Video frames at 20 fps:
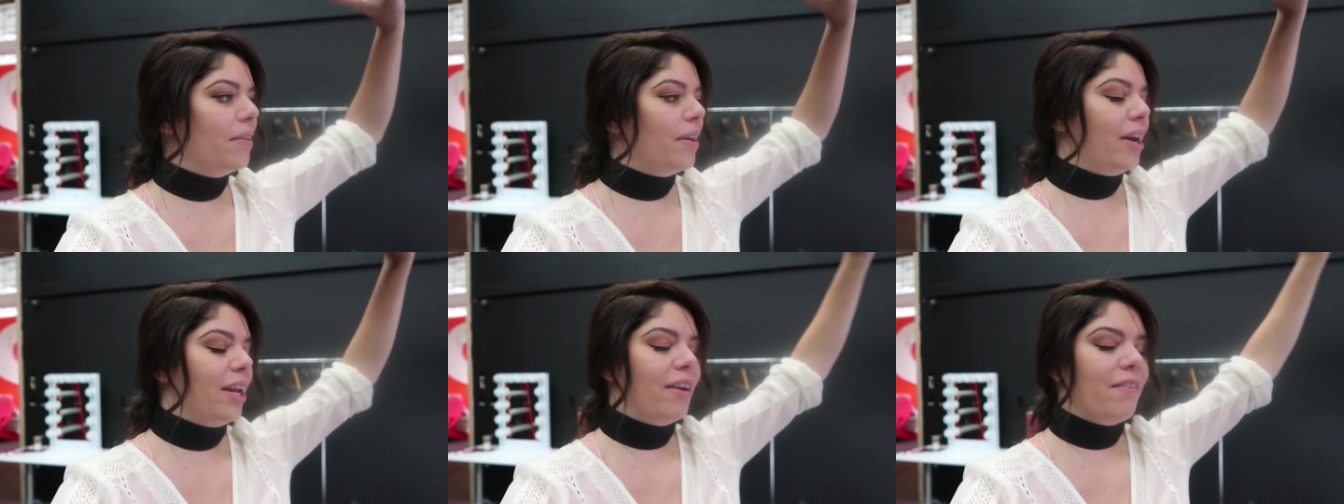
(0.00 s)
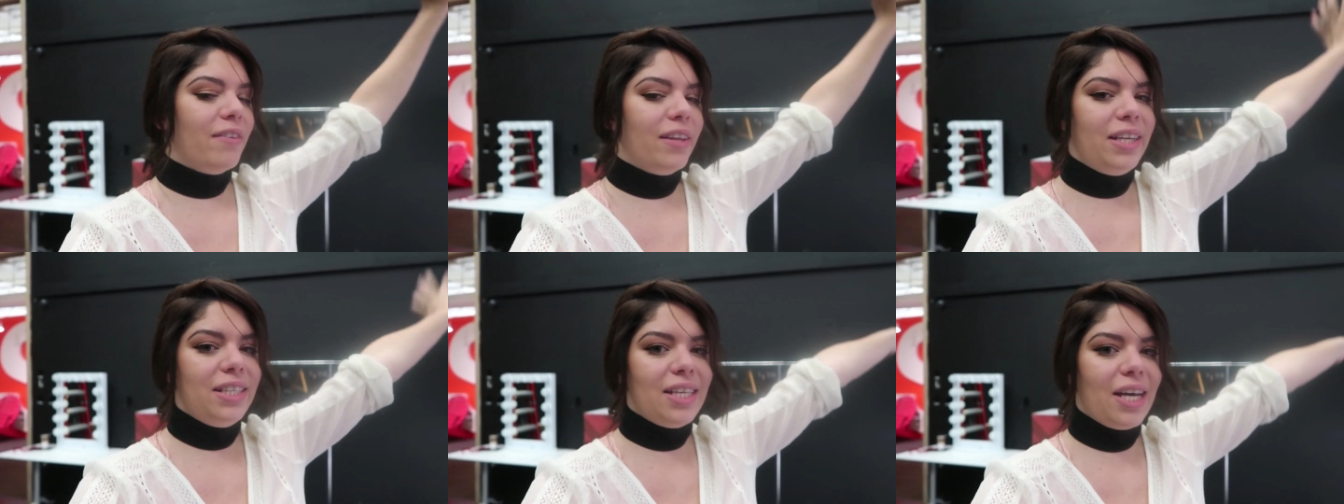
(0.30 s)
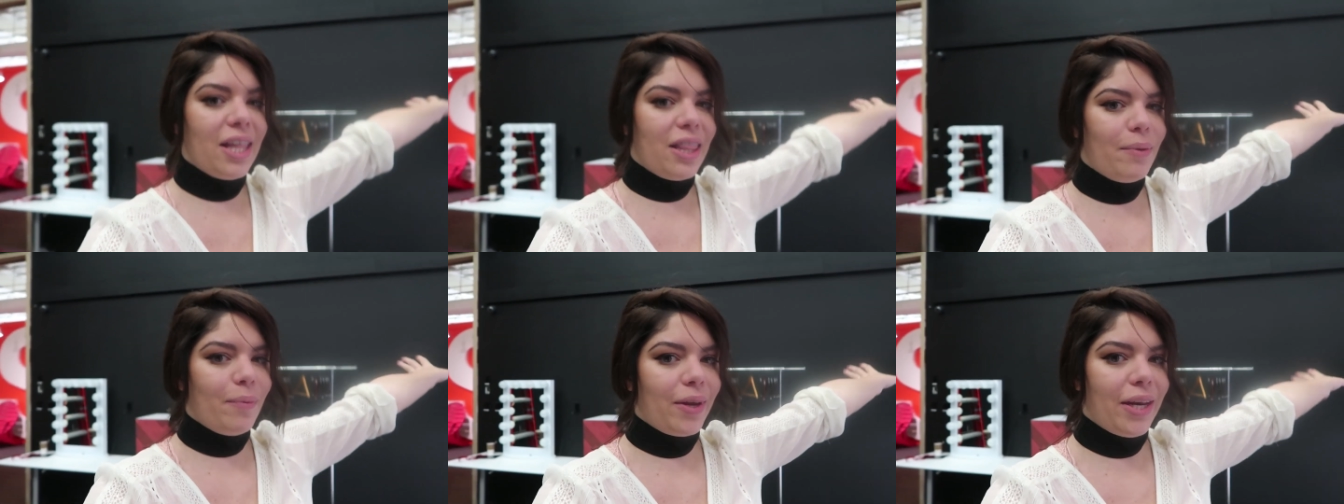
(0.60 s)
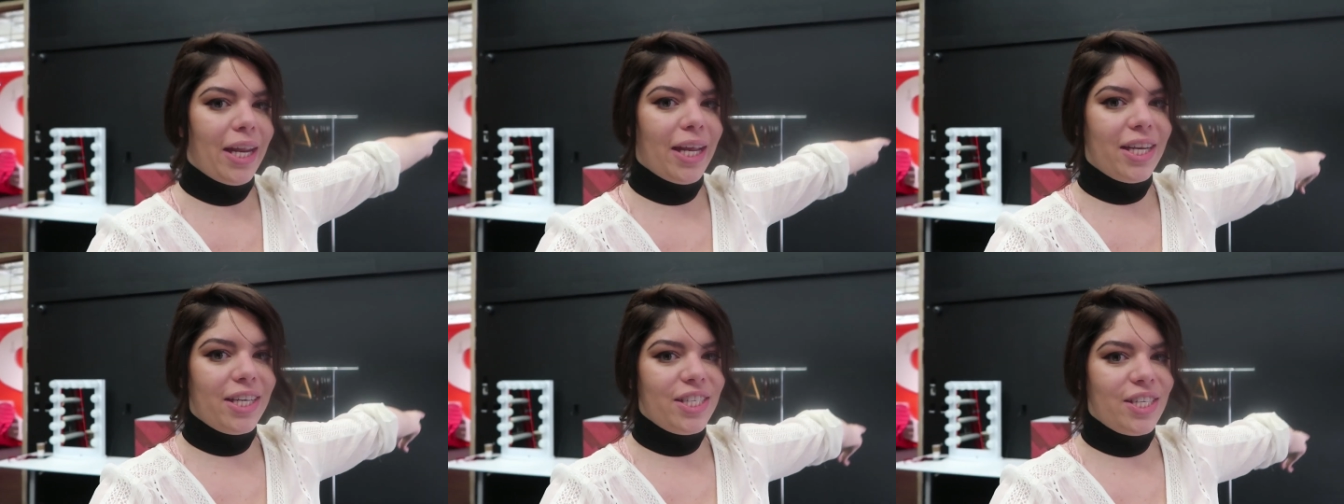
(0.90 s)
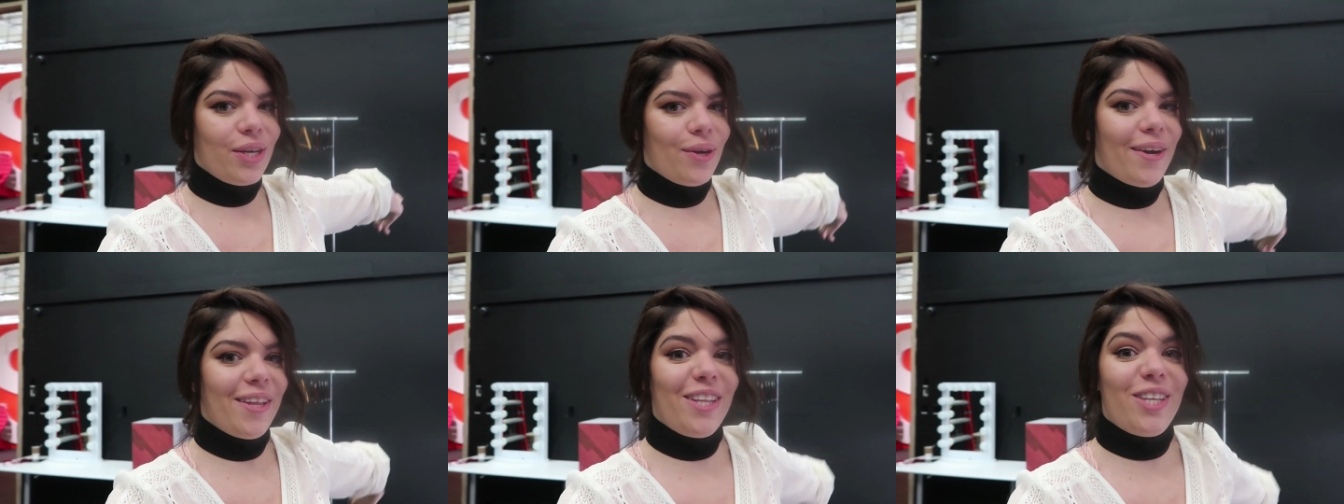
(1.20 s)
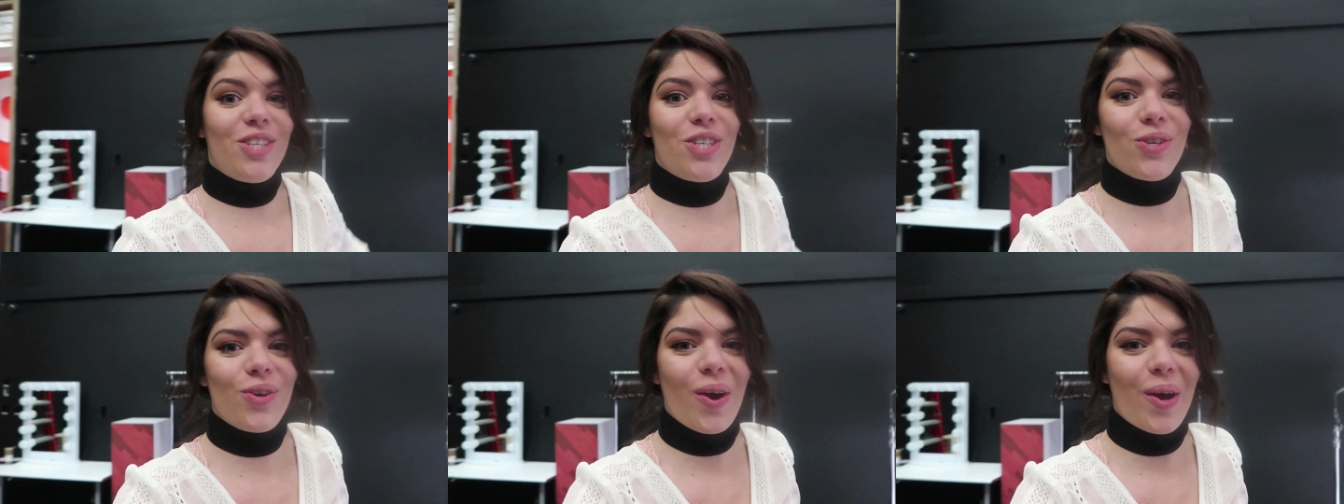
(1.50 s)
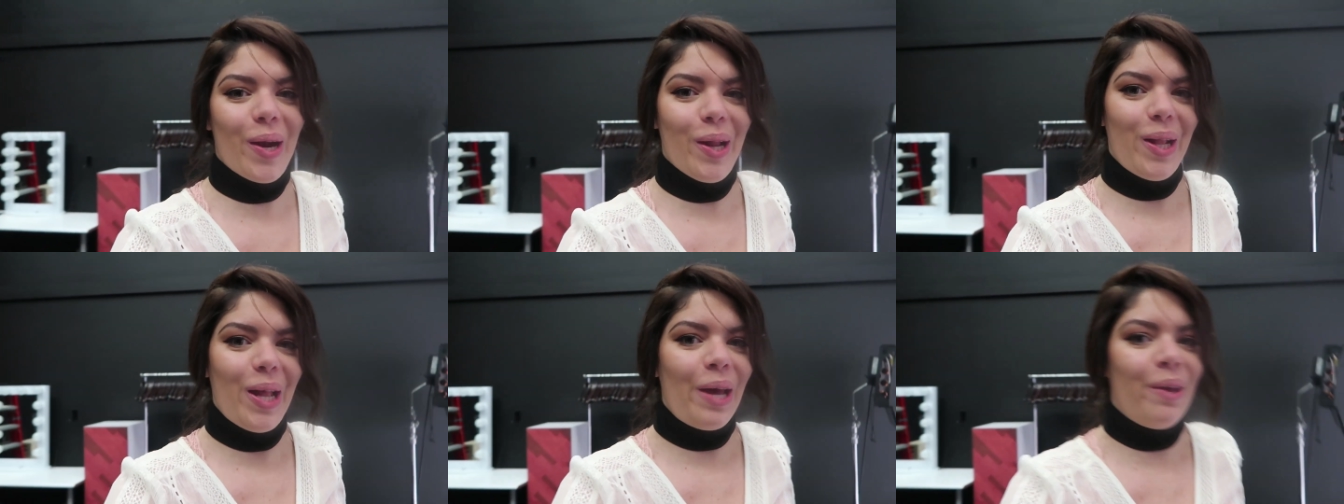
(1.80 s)
We got everything done that we needed to, and the
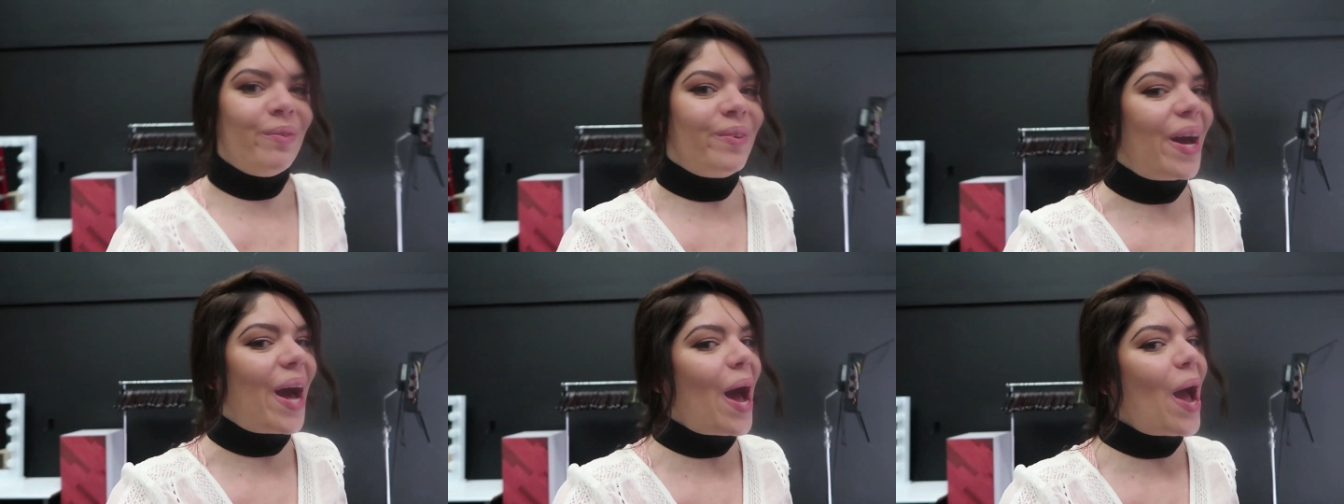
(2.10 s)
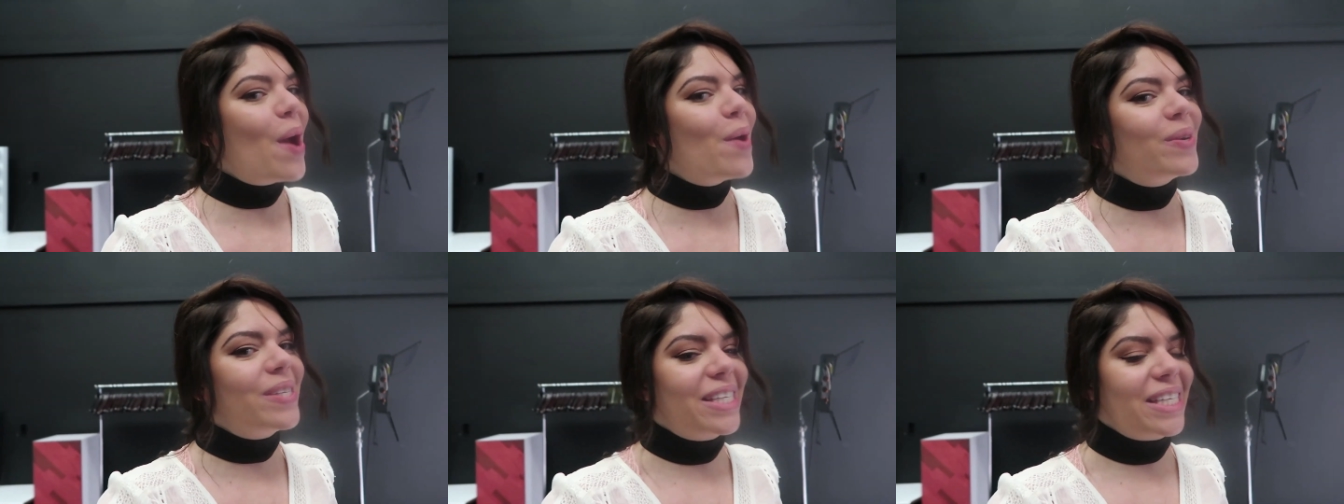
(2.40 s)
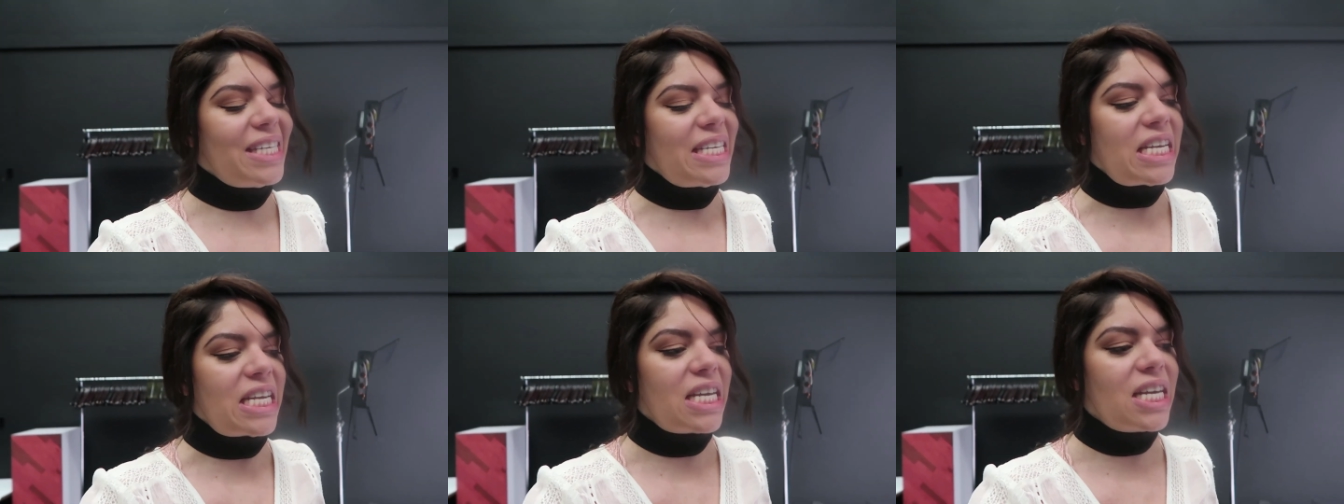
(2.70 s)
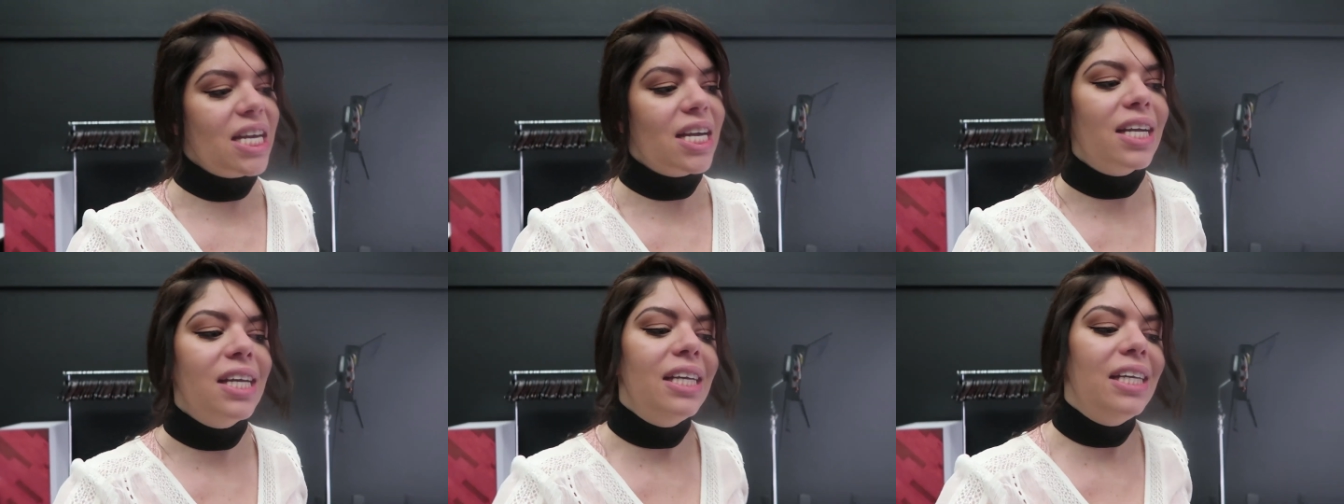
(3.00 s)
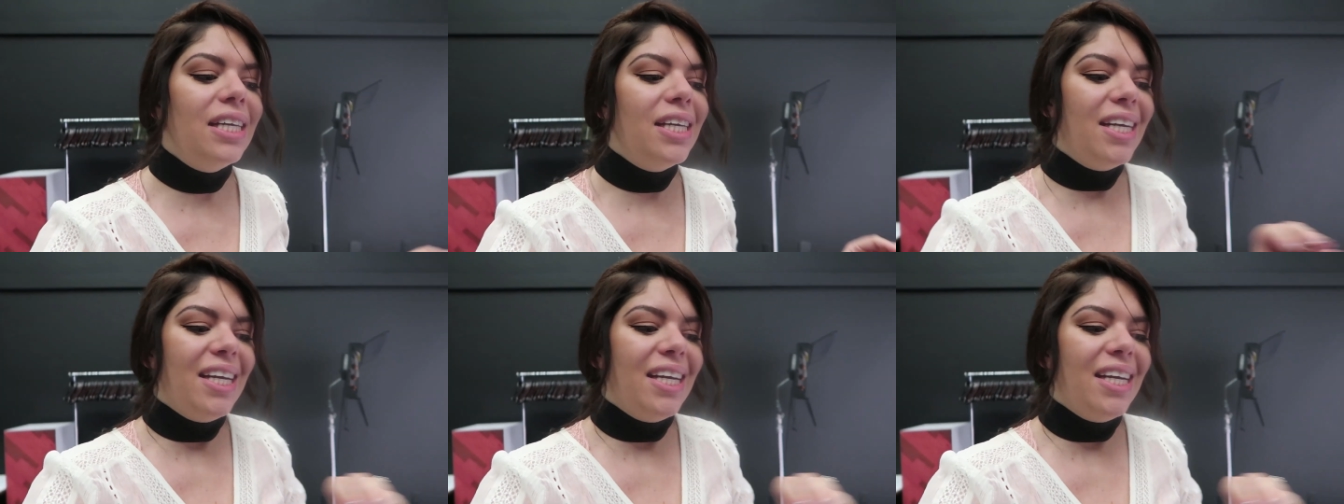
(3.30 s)
Toronto Life guy was in here